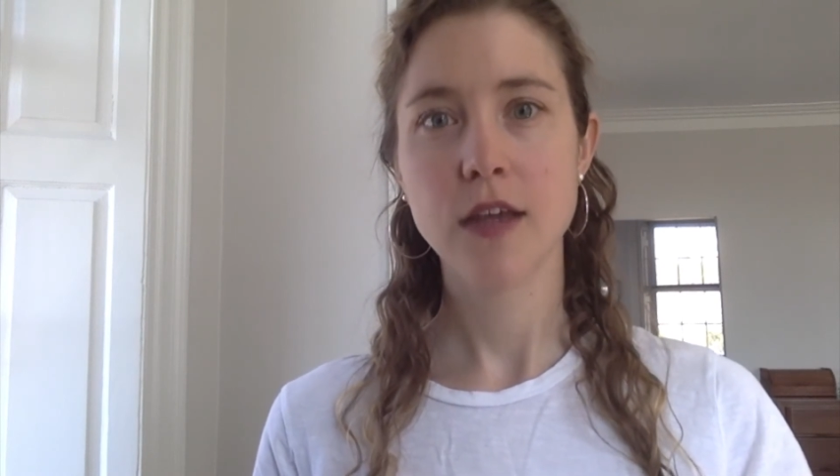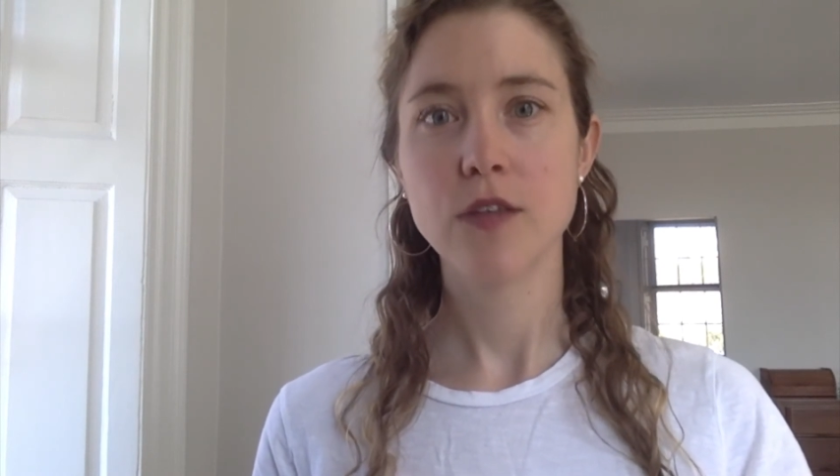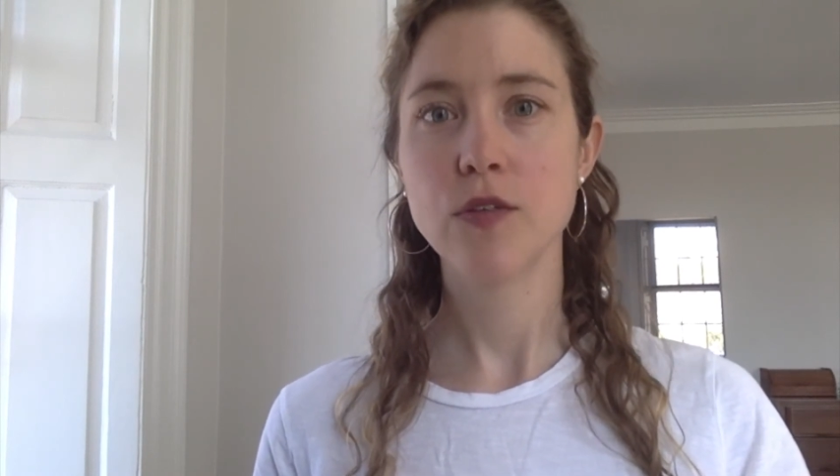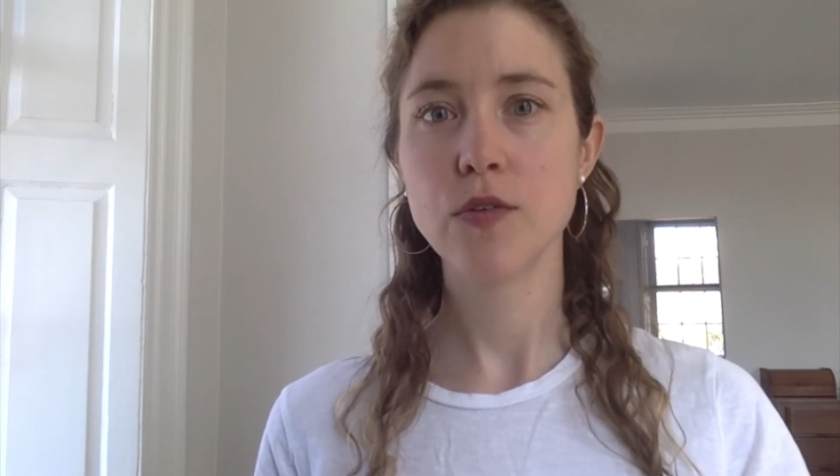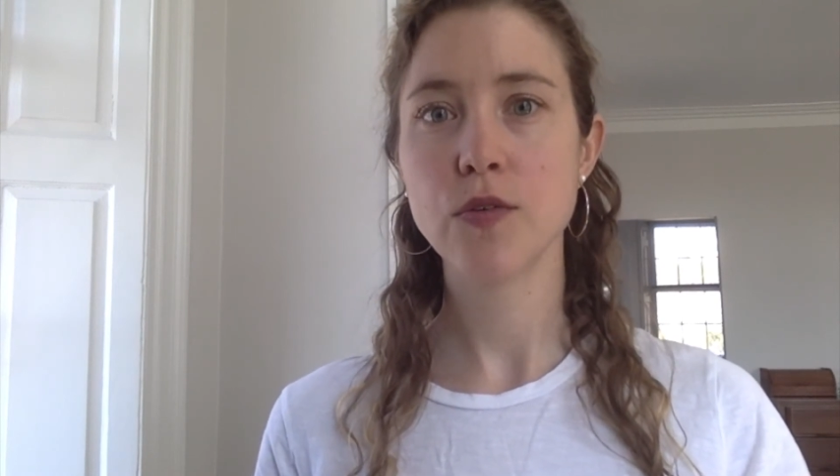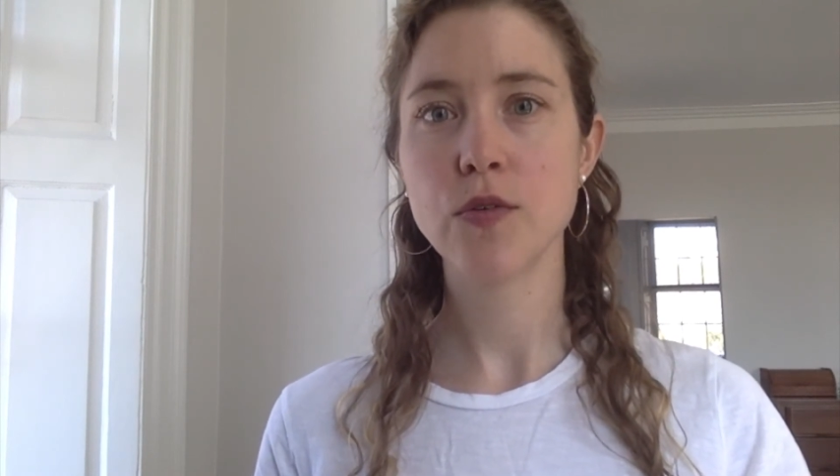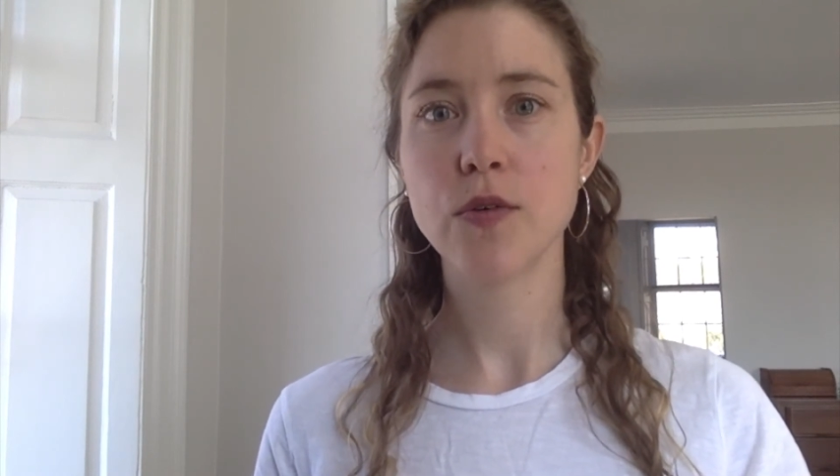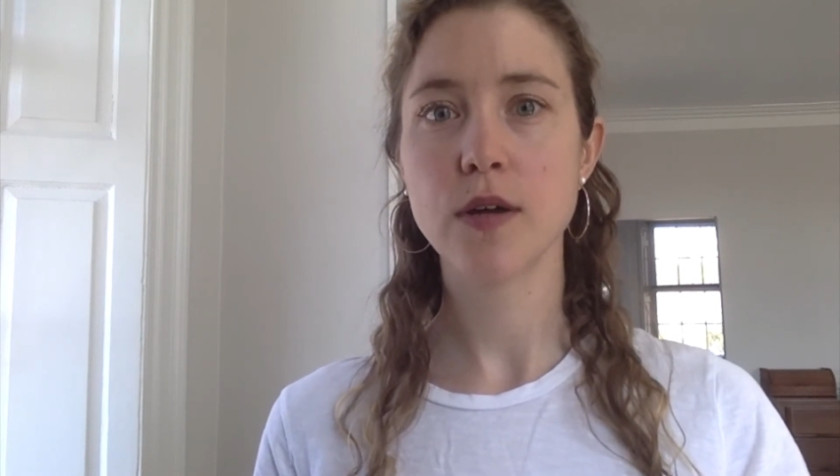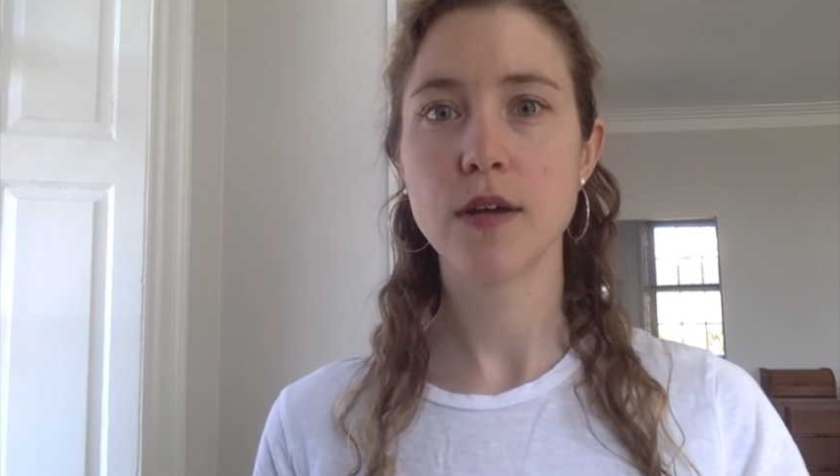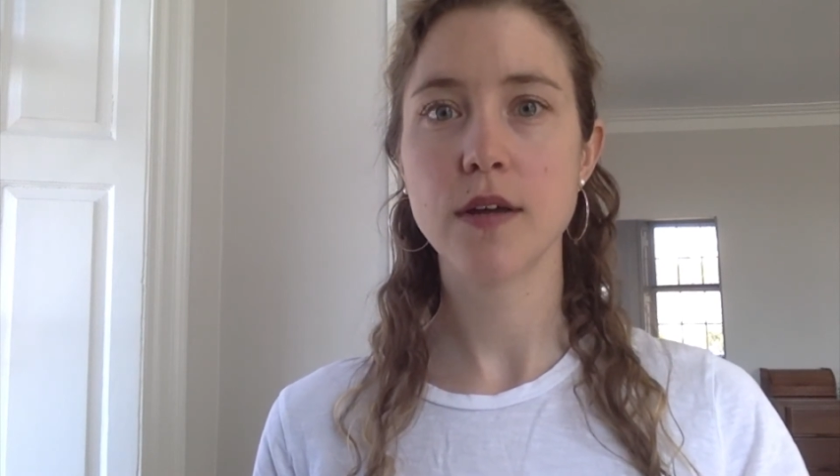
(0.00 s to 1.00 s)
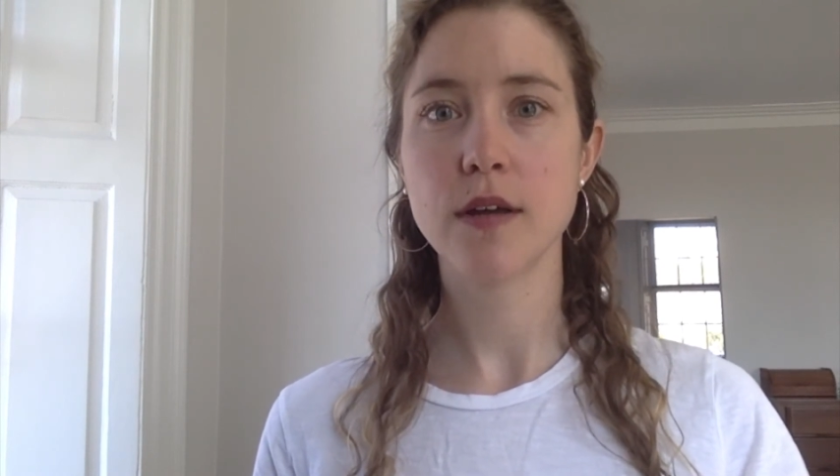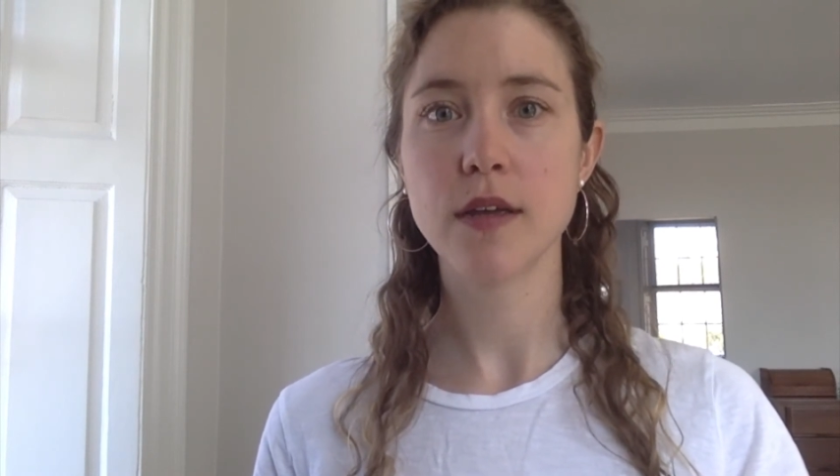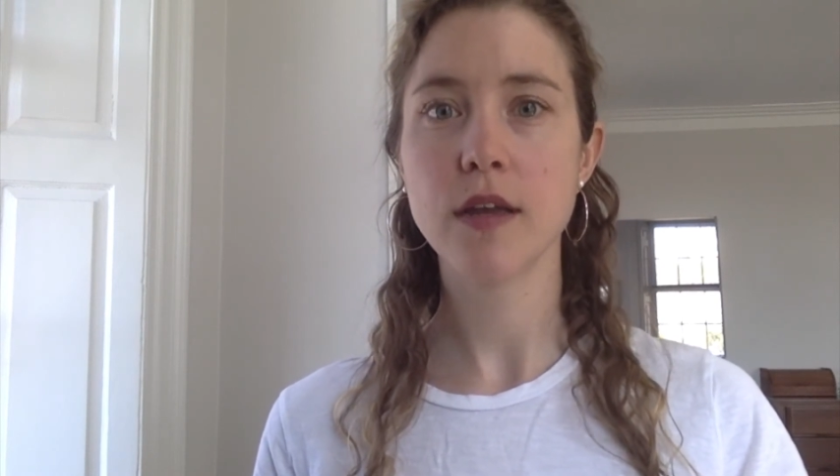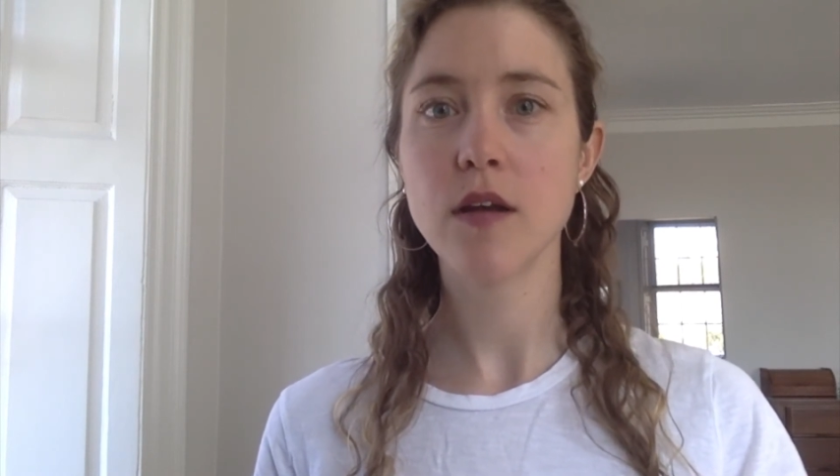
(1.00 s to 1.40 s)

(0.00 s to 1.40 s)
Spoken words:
You can